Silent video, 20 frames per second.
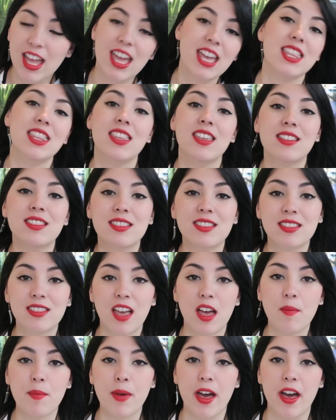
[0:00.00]
in the
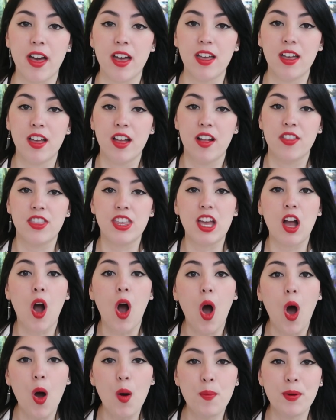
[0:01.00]
summer, the
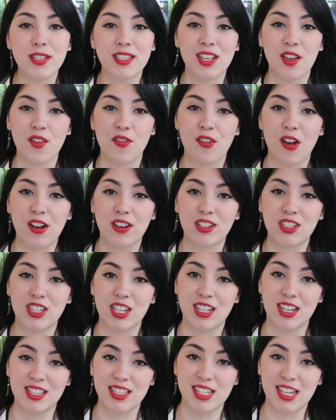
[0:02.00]
opposite
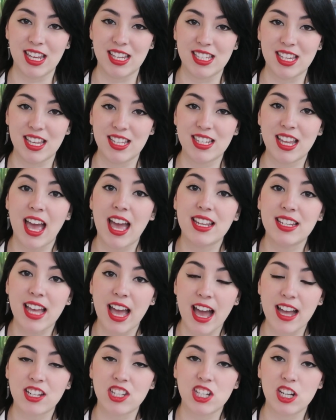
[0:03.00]
function is needed and
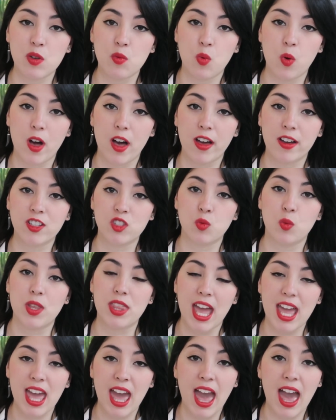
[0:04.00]
actually works
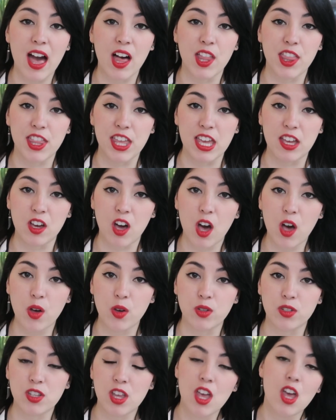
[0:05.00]
with a healthy
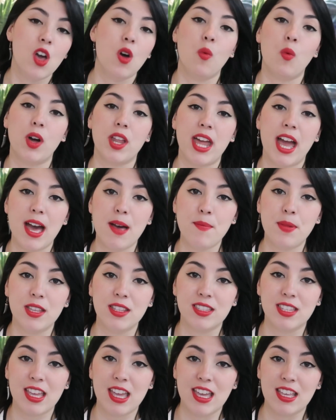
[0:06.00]
coat. What
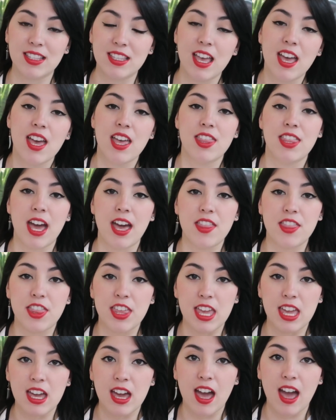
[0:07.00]
happens is that
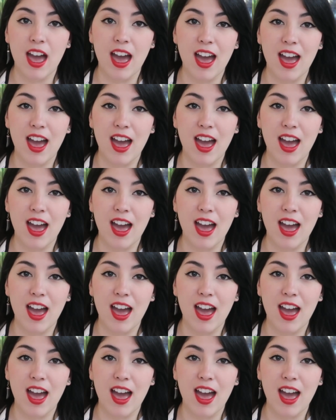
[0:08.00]
the...